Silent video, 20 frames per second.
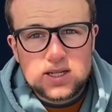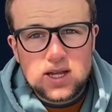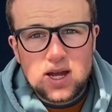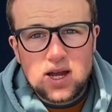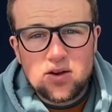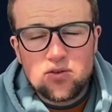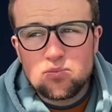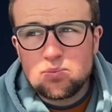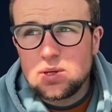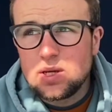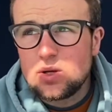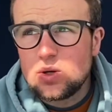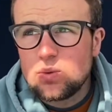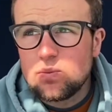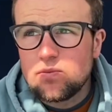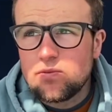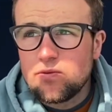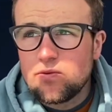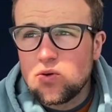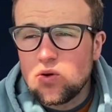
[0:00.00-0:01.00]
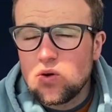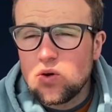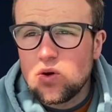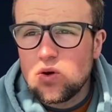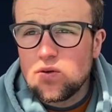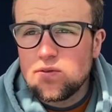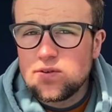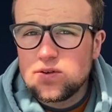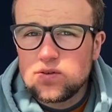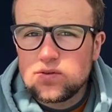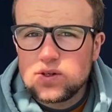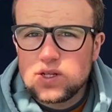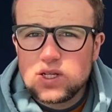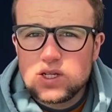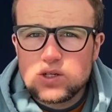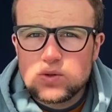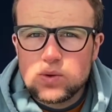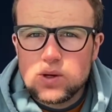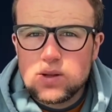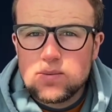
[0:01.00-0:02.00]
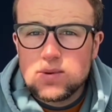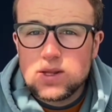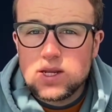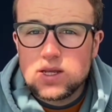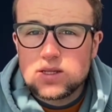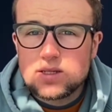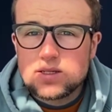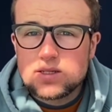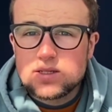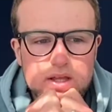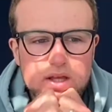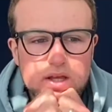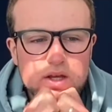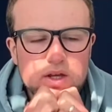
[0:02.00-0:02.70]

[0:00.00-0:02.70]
I've been up for 15-20 minutes.